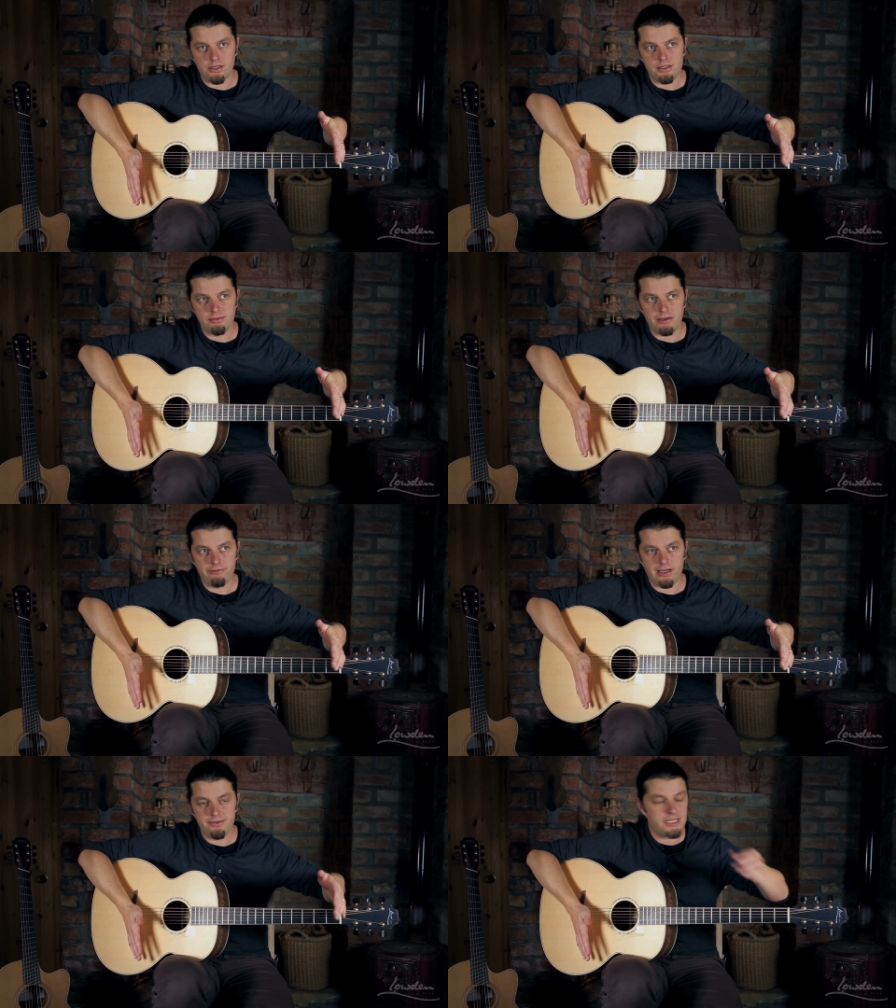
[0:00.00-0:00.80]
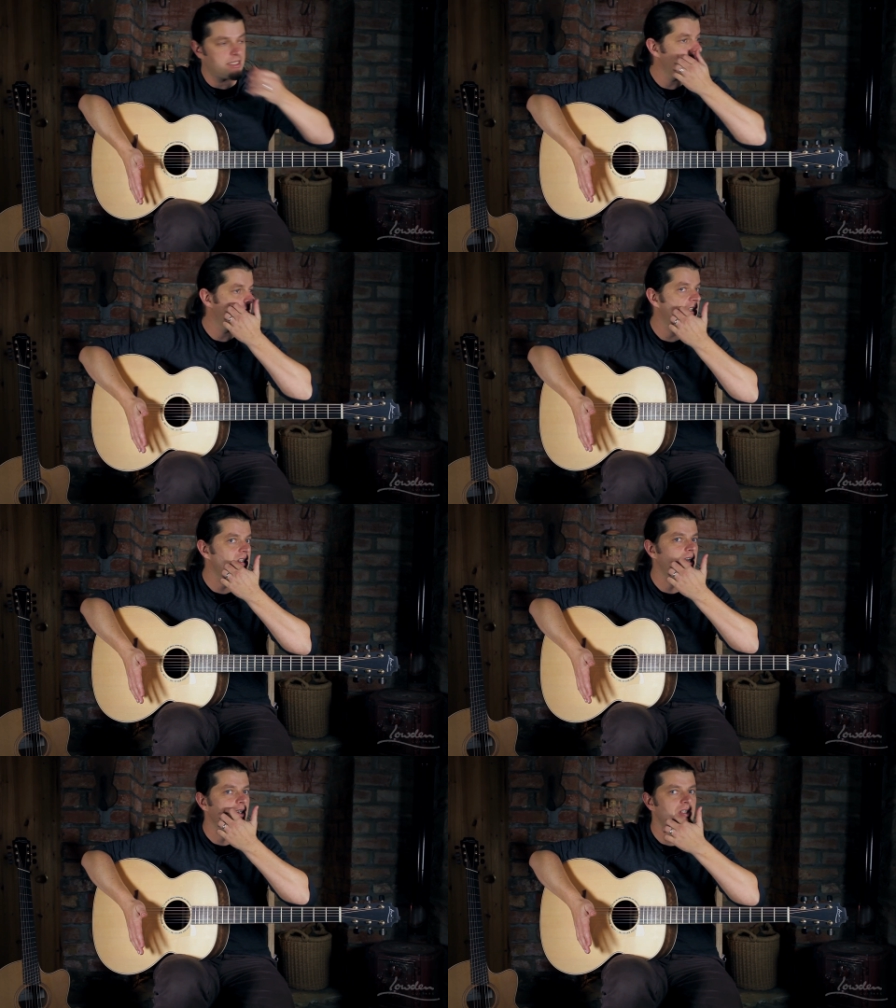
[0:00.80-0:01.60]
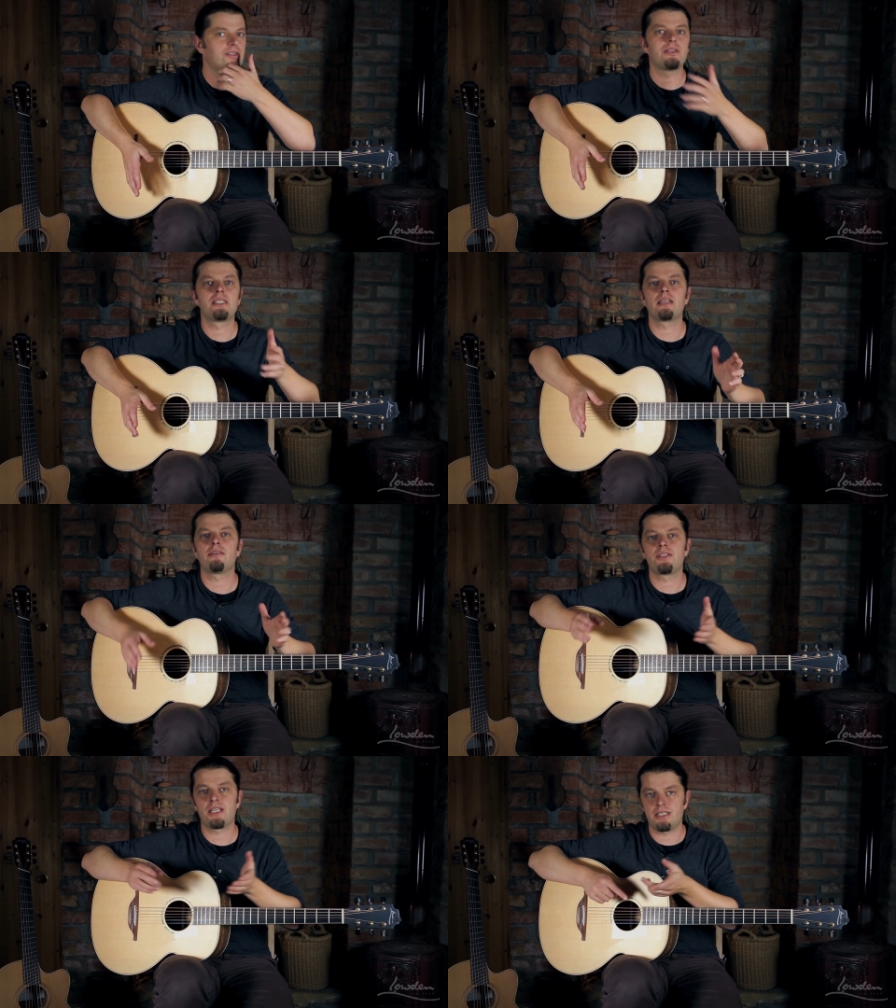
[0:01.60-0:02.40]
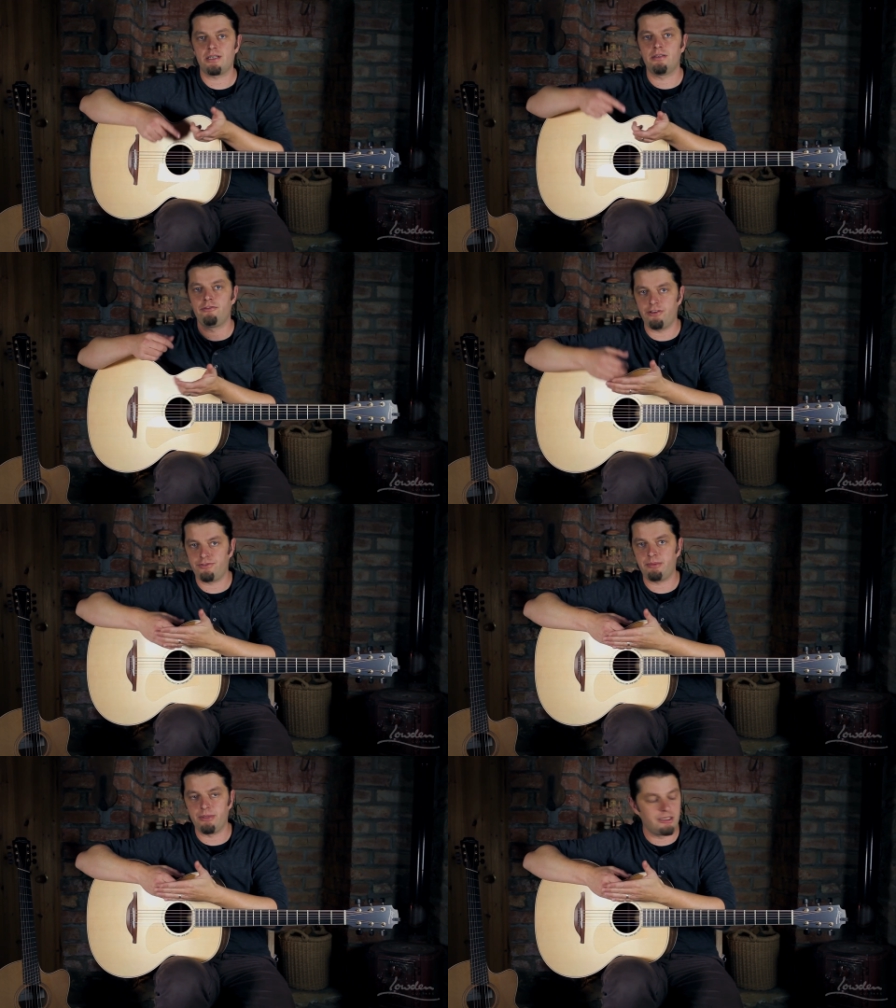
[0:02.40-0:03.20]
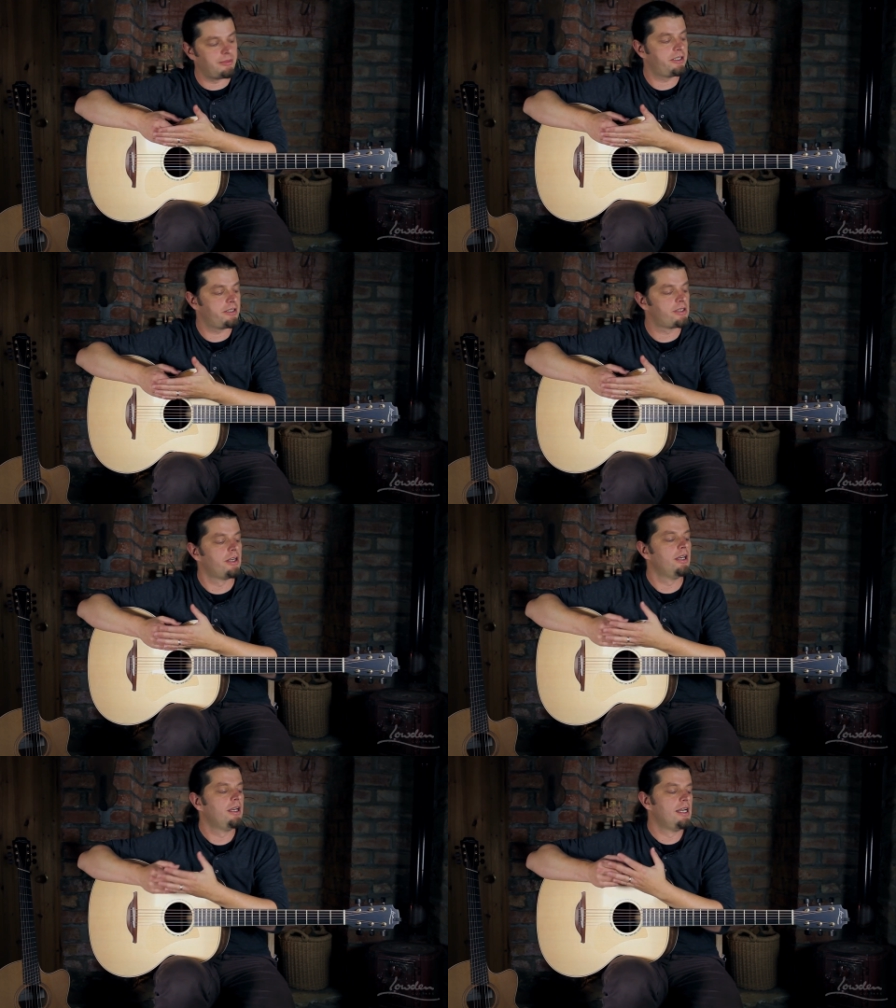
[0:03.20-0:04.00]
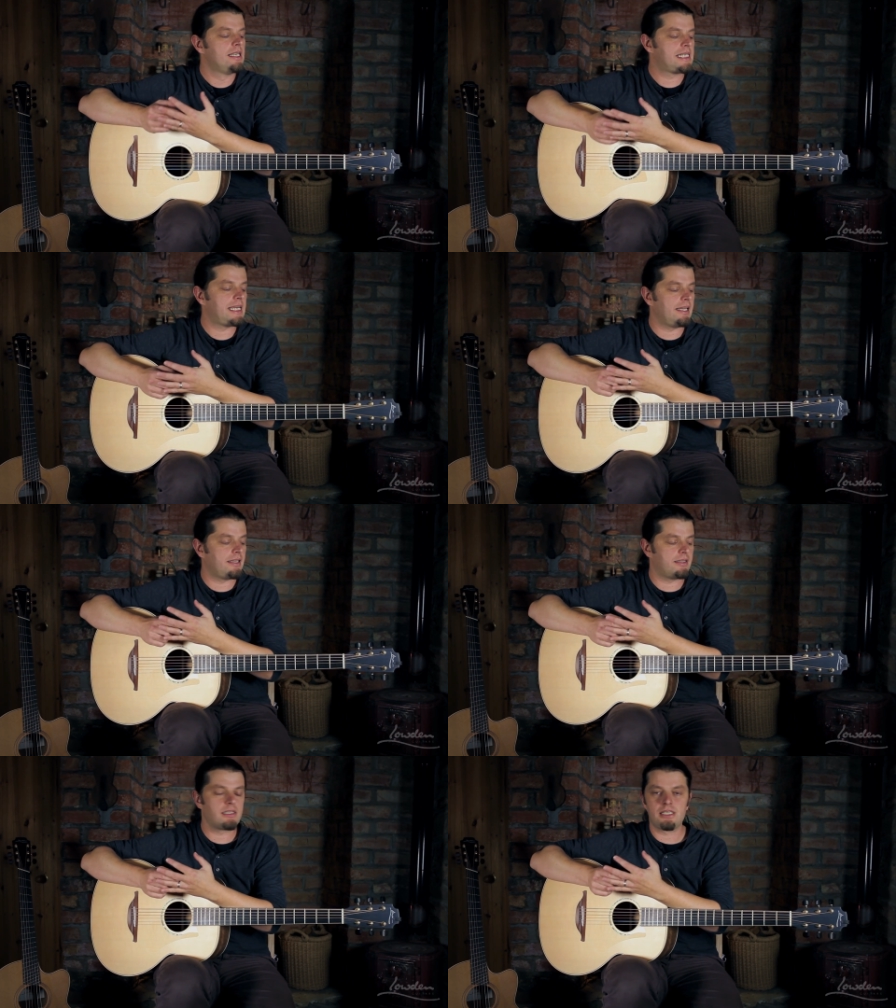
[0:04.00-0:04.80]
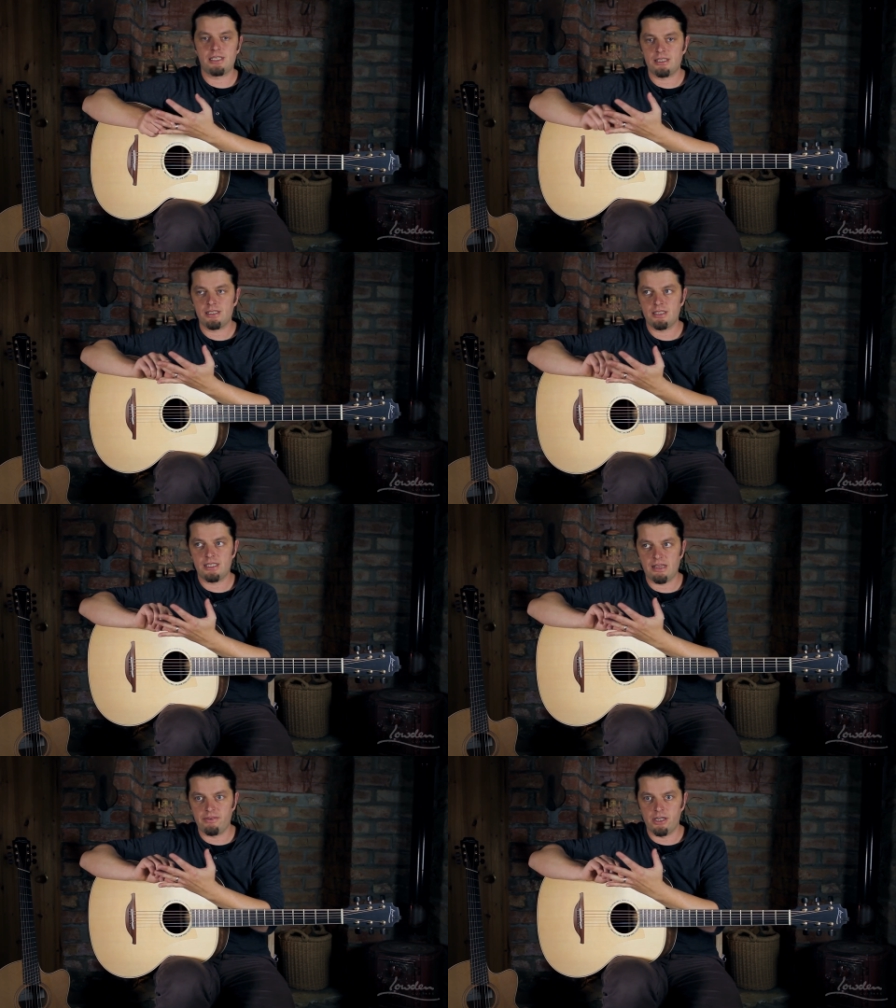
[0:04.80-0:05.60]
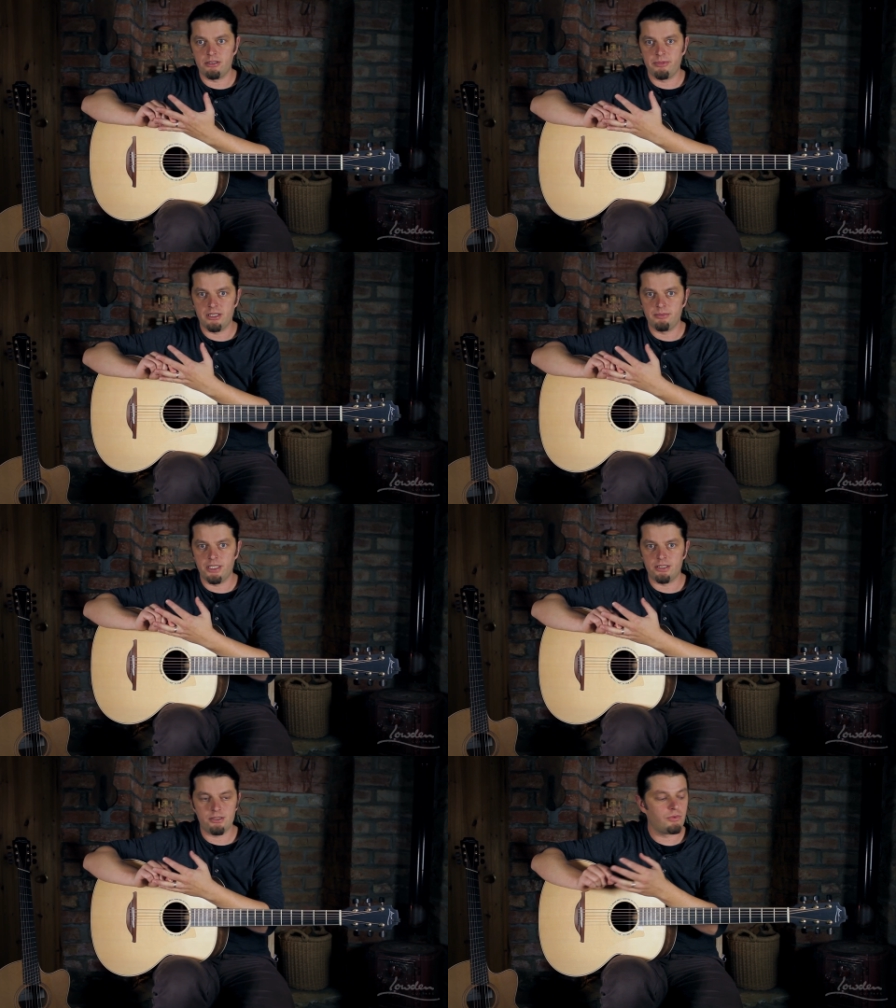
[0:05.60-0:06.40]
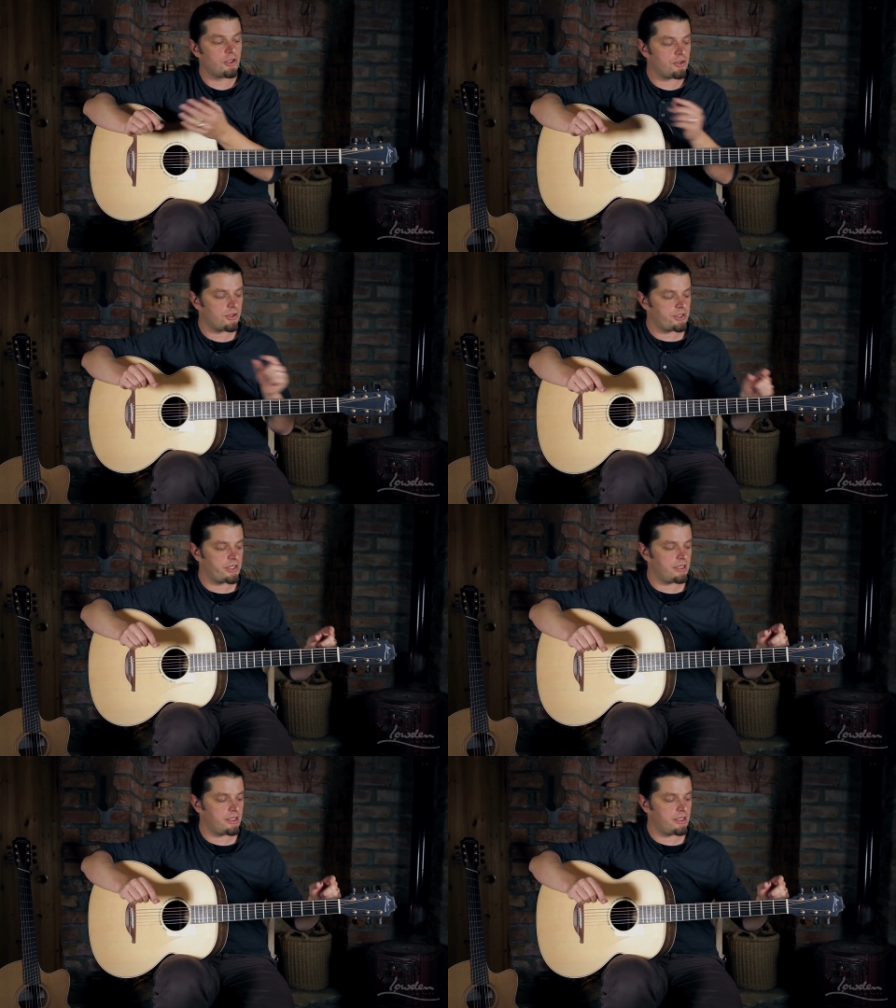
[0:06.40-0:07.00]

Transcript: It's about 5 centimeters longer, so instead of 650 millimeters, scale length is 700 millimeters. And what George did